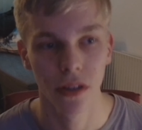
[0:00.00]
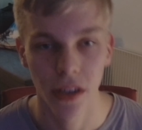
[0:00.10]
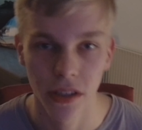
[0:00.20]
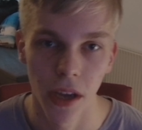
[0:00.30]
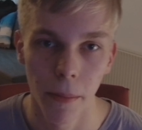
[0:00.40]

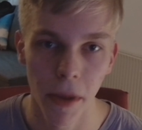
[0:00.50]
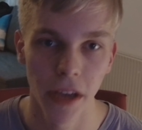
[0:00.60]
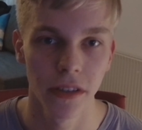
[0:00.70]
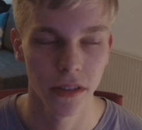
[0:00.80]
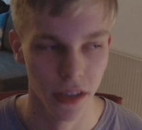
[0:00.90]
this
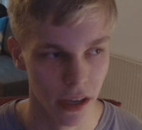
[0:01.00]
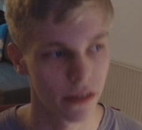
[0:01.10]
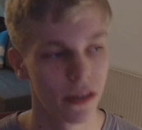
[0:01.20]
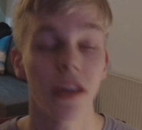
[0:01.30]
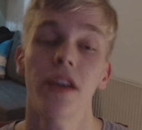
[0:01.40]
amazing
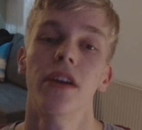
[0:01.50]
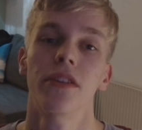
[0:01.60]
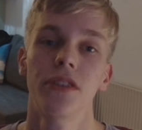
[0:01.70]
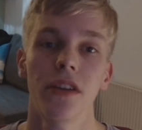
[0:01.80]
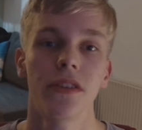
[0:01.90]
channel.
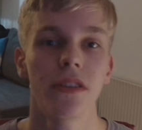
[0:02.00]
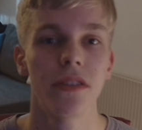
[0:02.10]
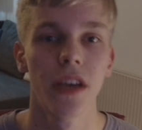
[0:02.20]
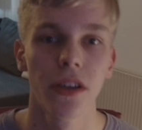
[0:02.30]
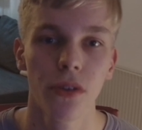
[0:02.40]
JG
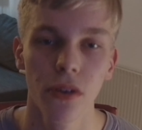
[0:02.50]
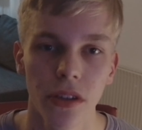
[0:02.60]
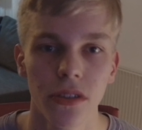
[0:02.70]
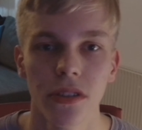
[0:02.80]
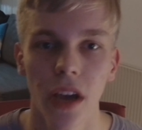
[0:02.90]
Techno
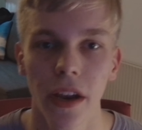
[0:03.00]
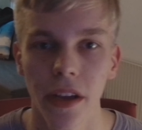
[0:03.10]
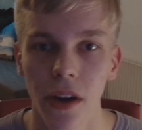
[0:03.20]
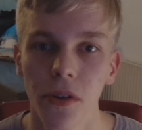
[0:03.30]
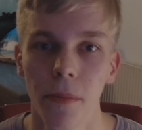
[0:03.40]
is
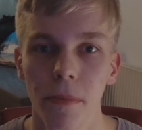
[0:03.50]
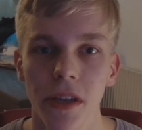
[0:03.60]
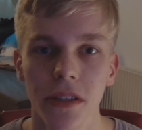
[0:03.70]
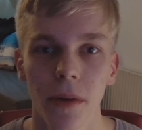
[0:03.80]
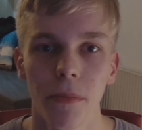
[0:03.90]
signing out.
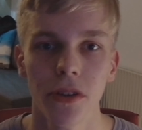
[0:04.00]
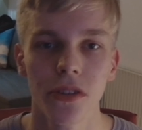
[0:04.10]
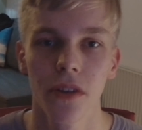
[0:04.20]
Peace out, much love.